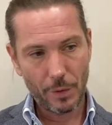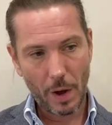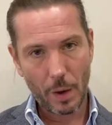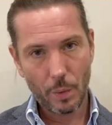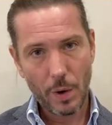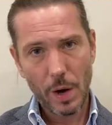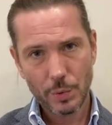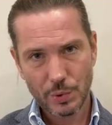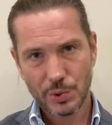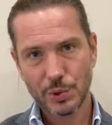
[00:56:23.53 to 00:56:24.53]

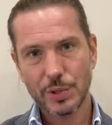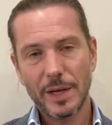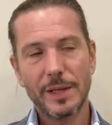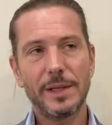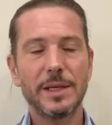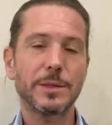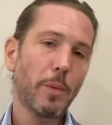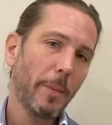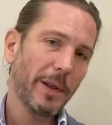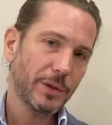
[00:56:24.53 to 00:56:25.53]
arouse this
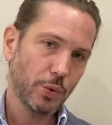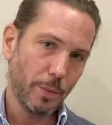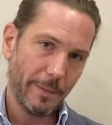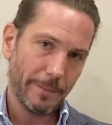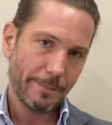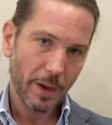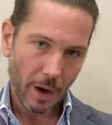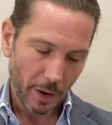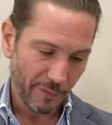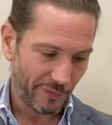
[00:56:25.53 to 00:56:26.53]
momentum
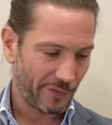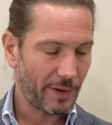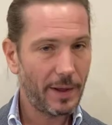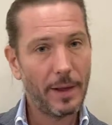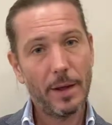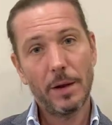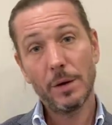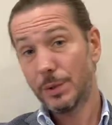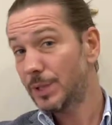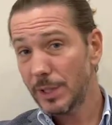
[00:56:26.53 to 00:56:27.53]
of
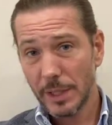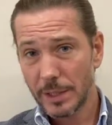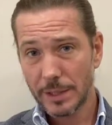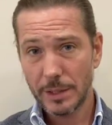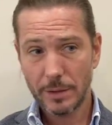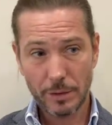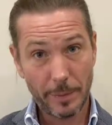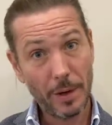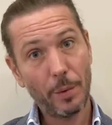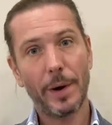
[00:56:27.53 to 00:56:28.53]
lucidity, to
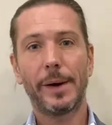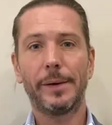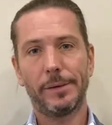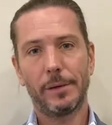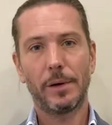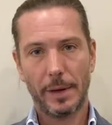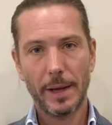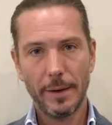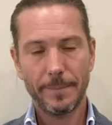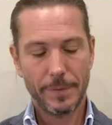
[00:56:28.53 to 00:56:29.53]
be aware,
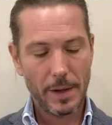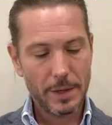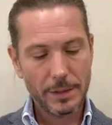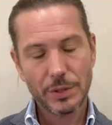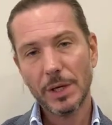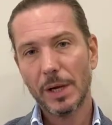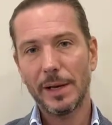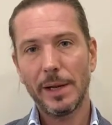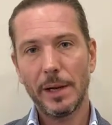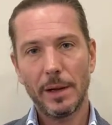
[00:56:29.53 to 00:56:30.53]
okay?
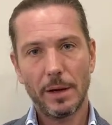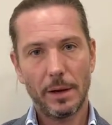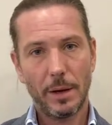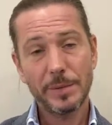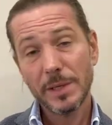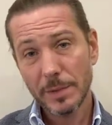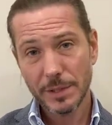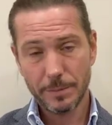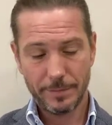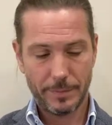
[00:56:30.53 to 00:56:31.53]
Secondly,
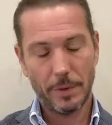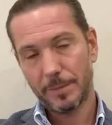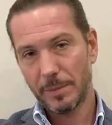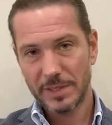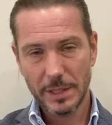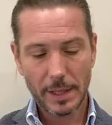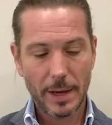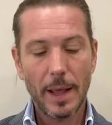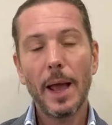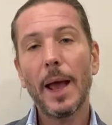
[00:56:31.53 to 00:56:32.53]
optimism, optimistic,
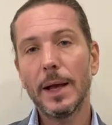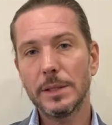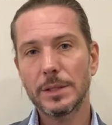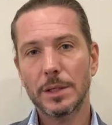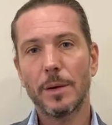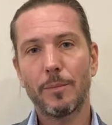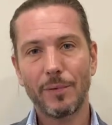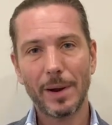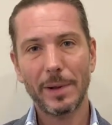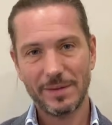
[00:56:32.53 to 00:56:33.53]
and
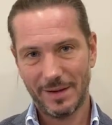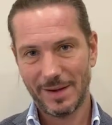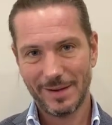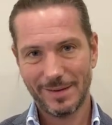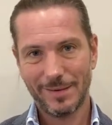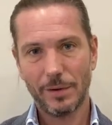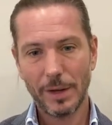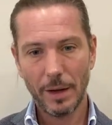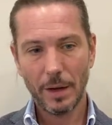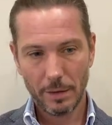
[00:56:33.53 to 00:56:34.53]
pragmatic,
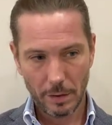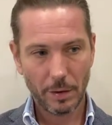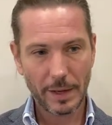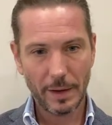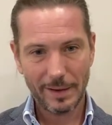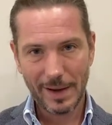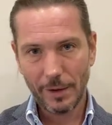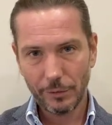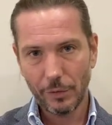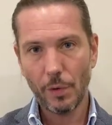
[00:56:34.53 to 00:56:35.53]
okay? Okay,
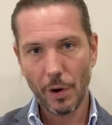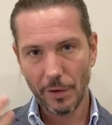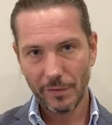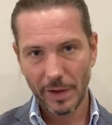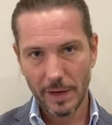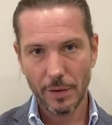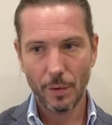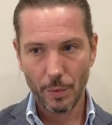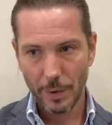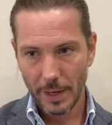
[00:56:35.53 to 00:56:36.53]
down to earth in the
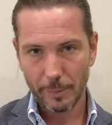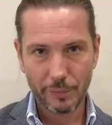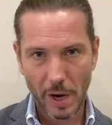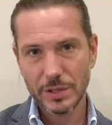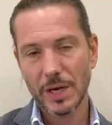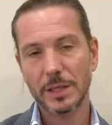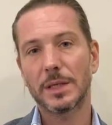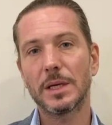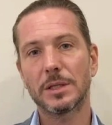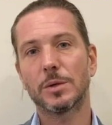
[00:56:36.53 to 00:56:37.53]
real project
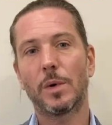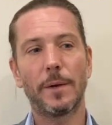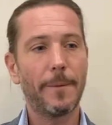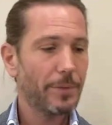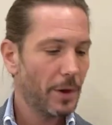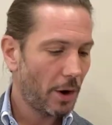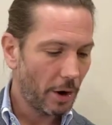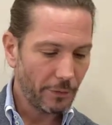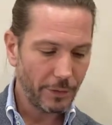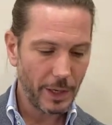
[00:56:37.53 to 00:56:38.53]
and so on.
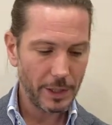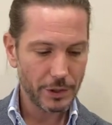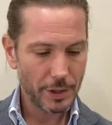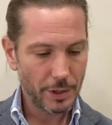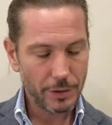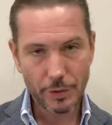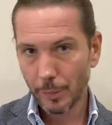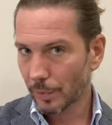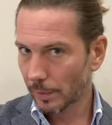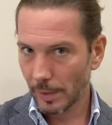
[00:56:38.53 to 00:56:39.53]
Orphanage, new
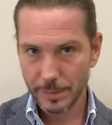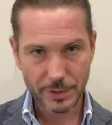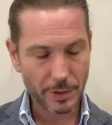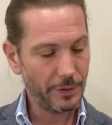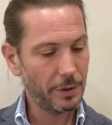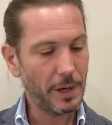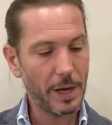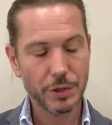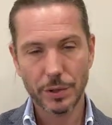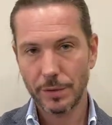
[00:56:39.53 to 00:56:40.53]
programs of
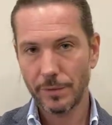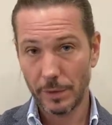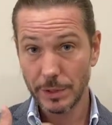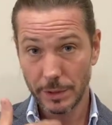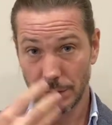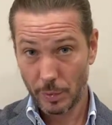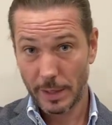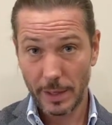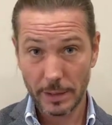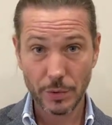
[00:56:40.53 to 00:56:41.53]
education, for instance, what
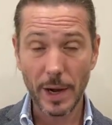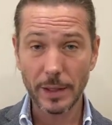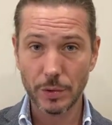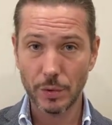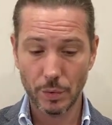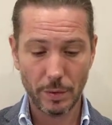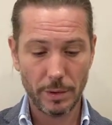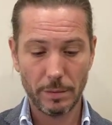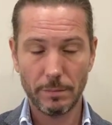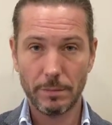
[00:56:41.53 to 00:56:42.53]
I try to do in
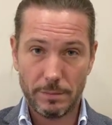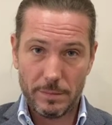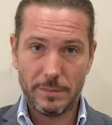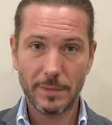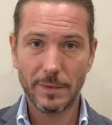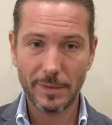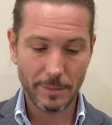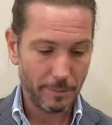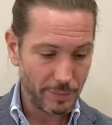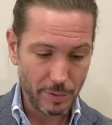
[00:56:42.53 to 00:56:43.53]

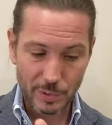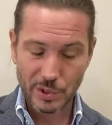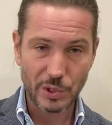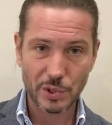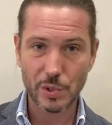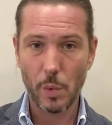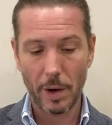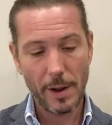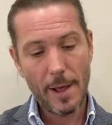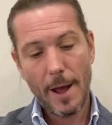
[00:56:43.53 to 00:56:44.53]
books and so on,
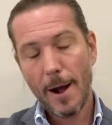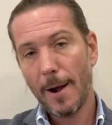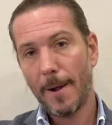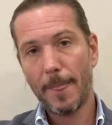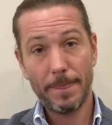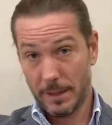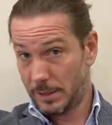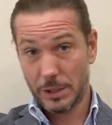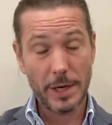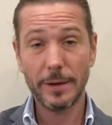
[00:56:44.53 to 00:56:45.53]
this
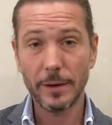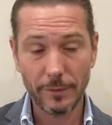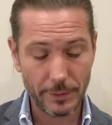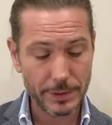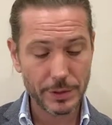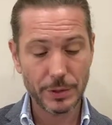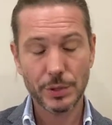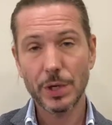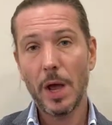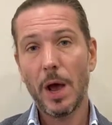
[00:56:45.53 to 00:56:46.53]
channel, for
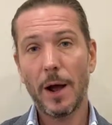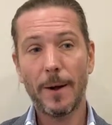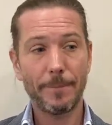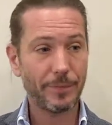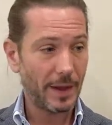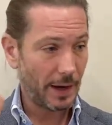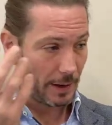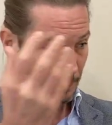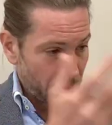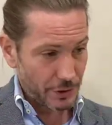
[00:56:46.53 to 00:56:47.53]
instance,
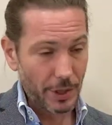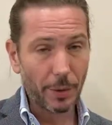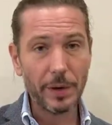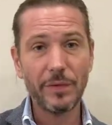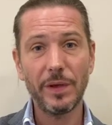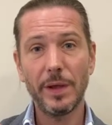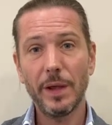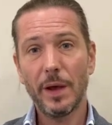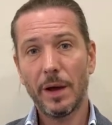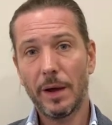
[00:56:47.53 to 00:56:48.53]
and charity,
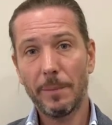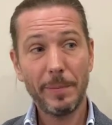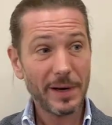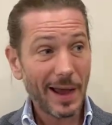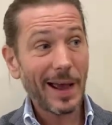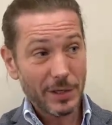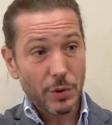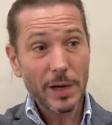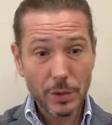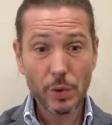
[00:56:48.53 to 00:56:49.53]
but I try
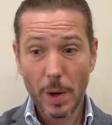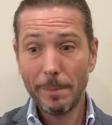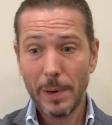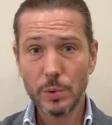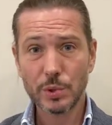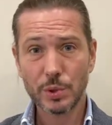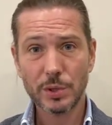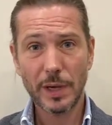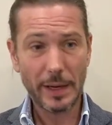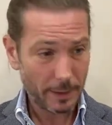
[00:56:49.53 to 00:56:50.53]
to compose,
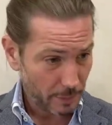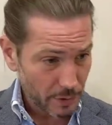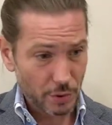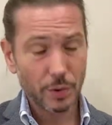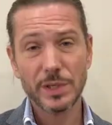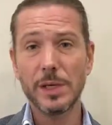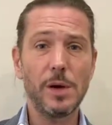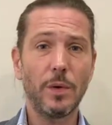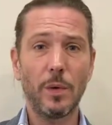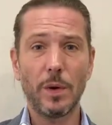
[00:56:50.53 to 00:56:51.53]
and I'm also CEO
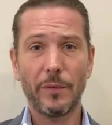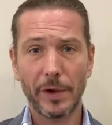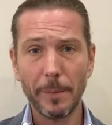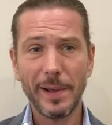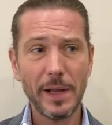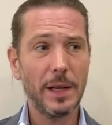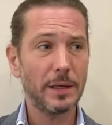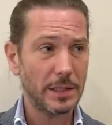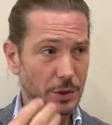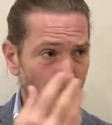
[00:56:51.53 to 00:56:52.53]
of a company in
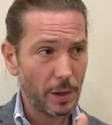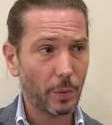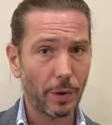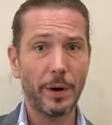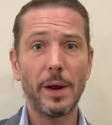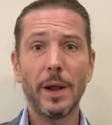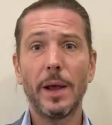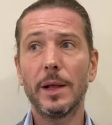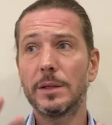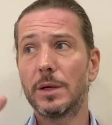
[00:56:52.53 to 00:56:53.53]
this real world,
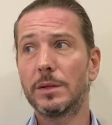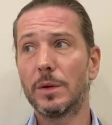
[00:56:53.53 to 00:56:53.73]
in the